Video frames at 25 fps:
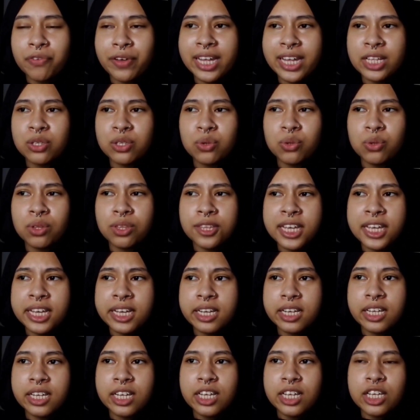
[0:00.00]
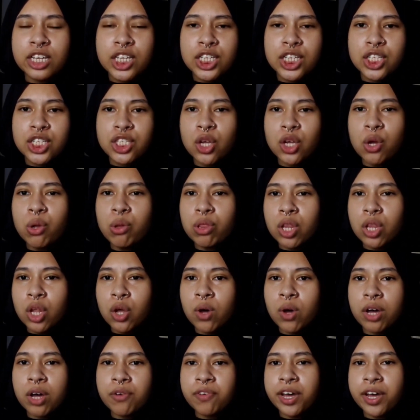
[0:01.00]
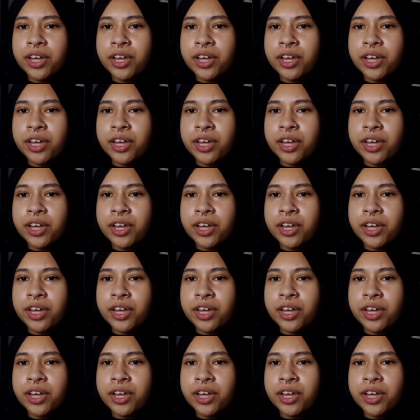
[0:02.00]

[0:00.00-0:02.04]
and to think so low of